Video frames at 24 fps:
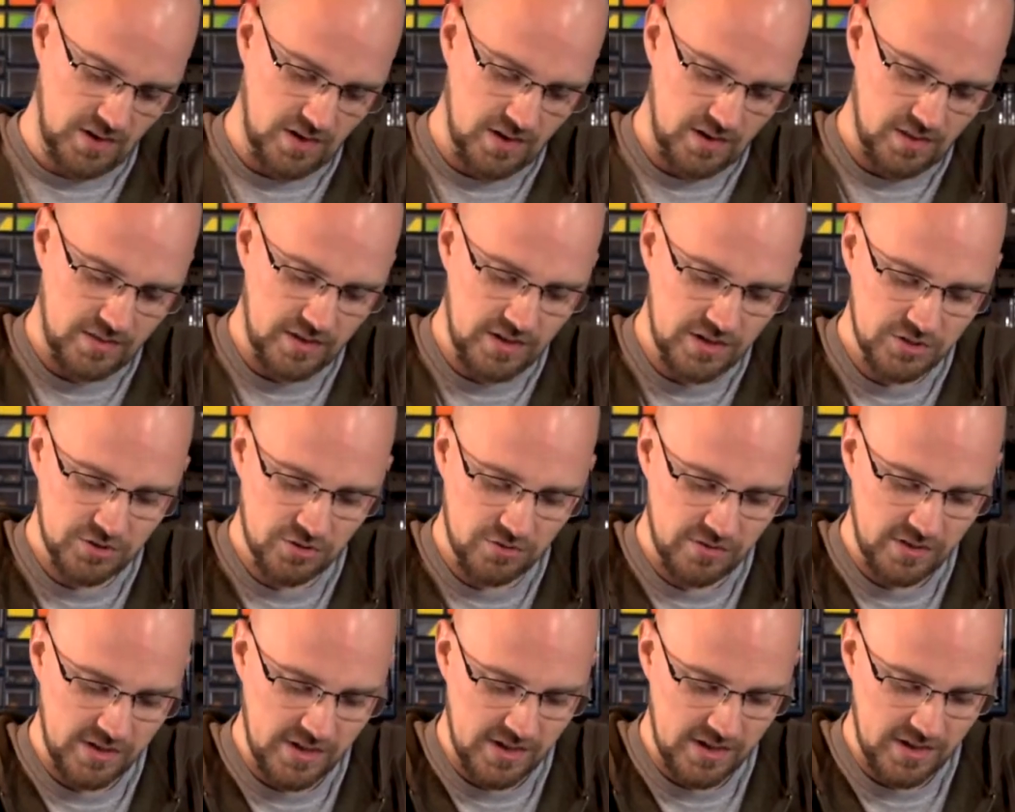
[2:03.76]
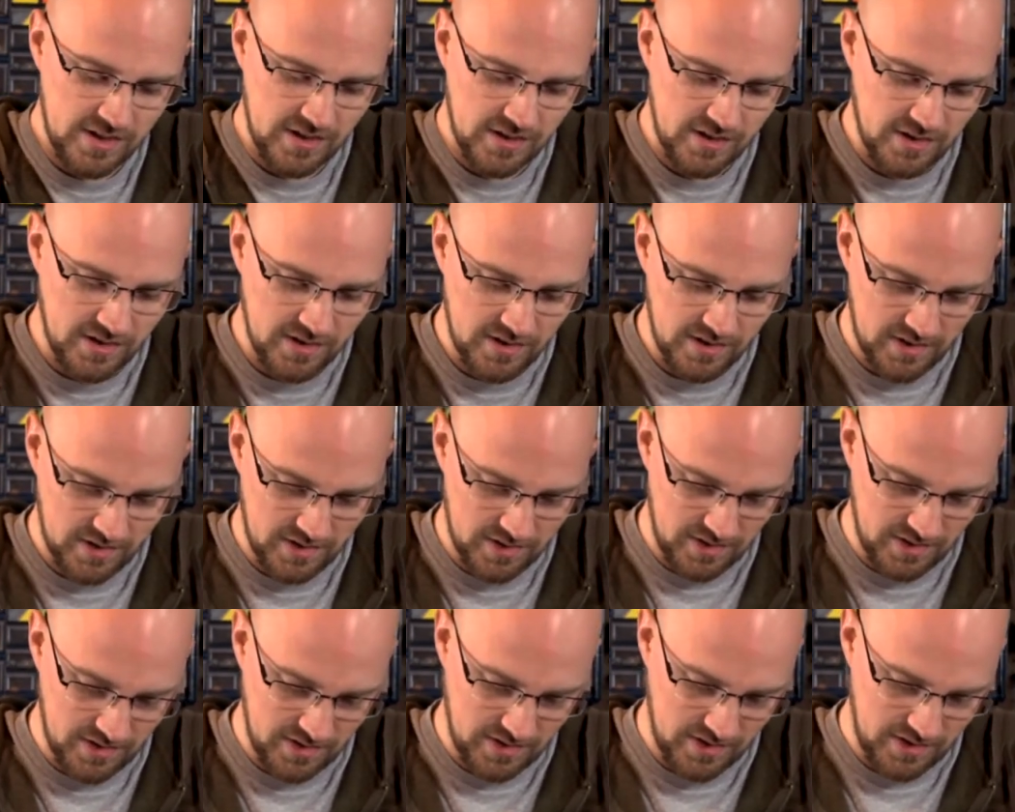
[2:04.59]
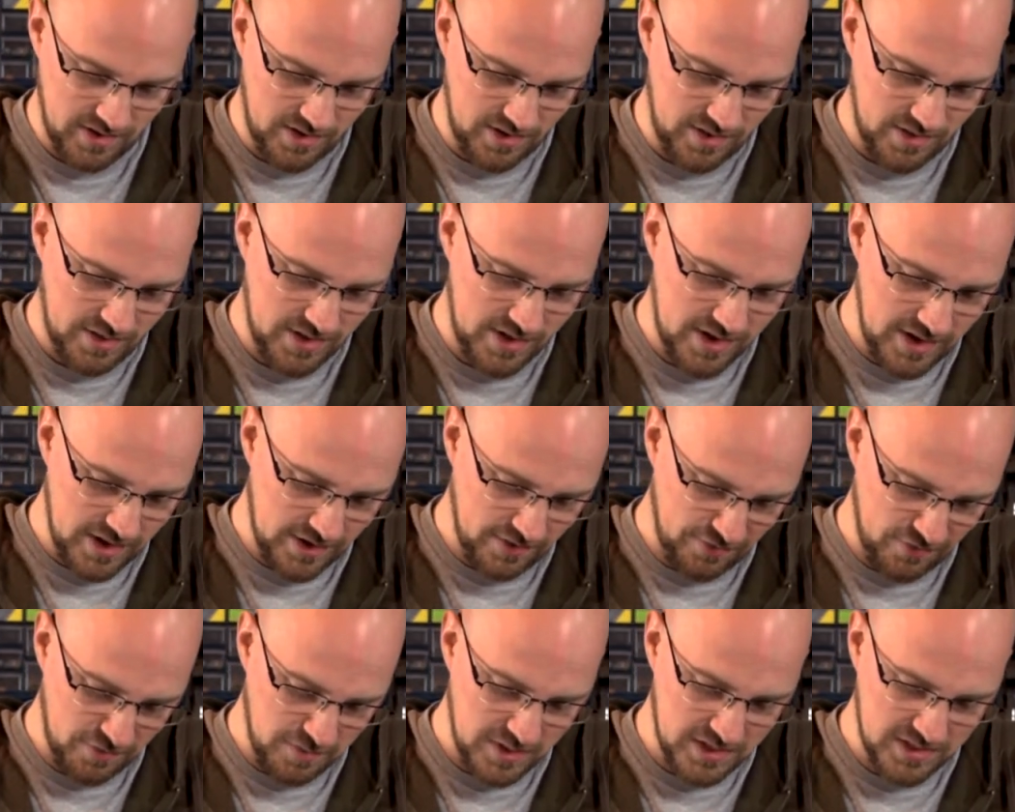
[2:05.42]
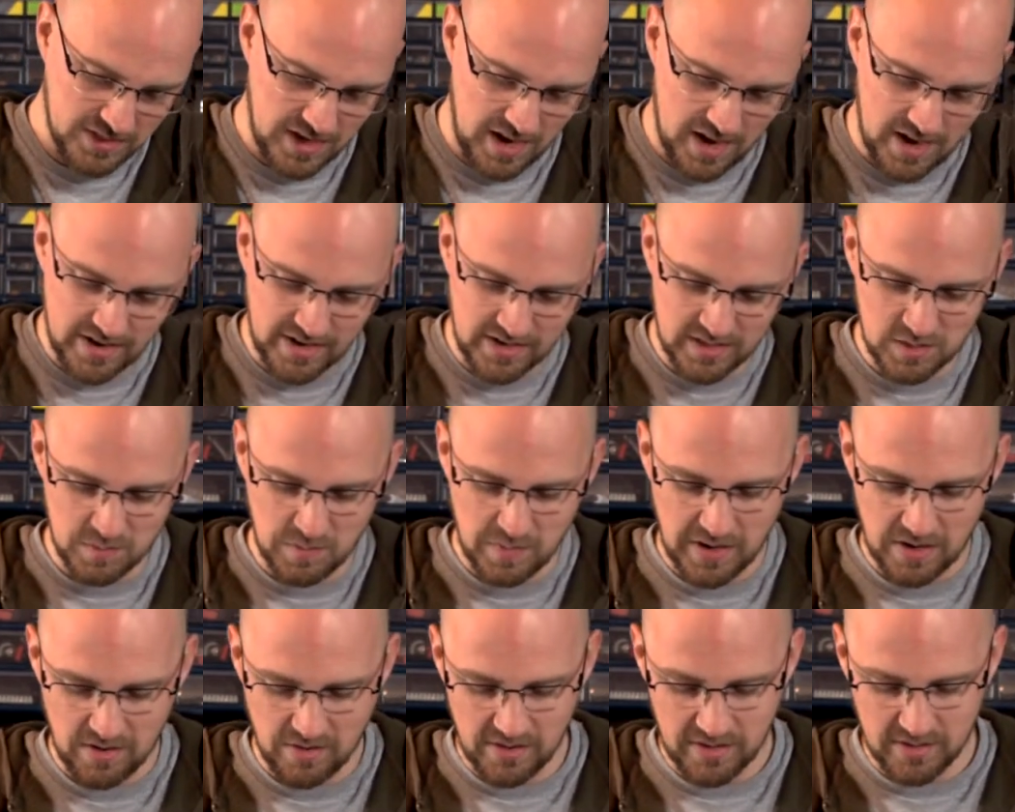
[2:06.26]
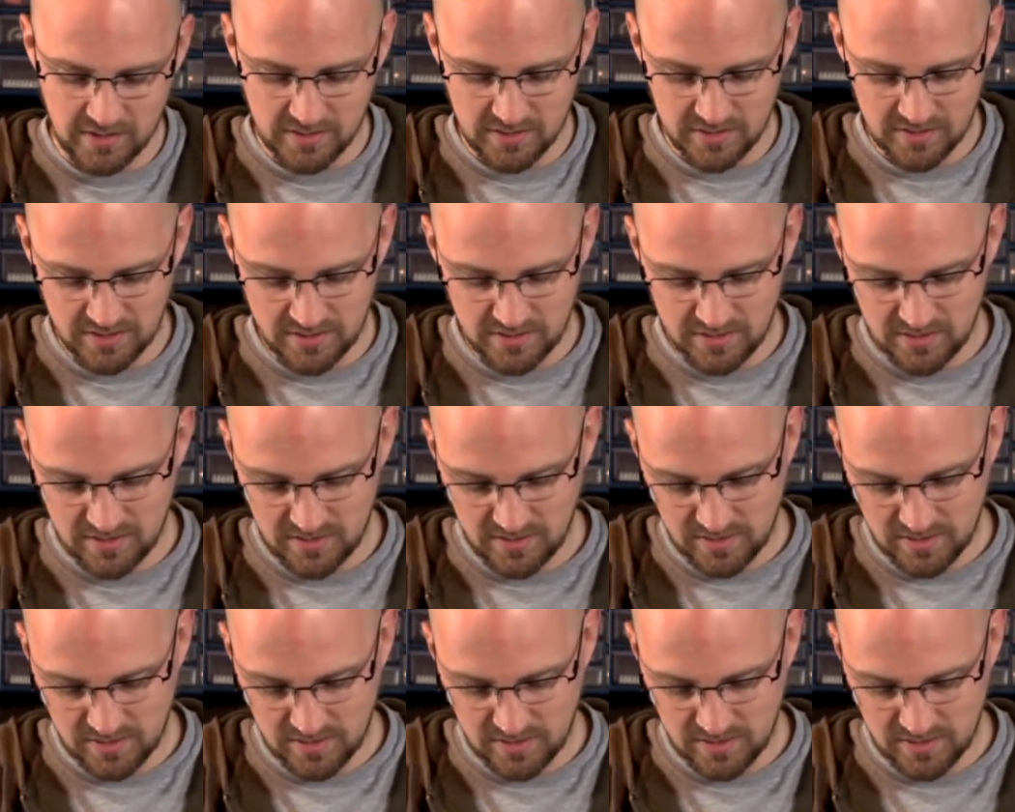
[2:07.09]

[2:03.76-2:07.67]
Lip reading: these are the infamous IGUS bearings.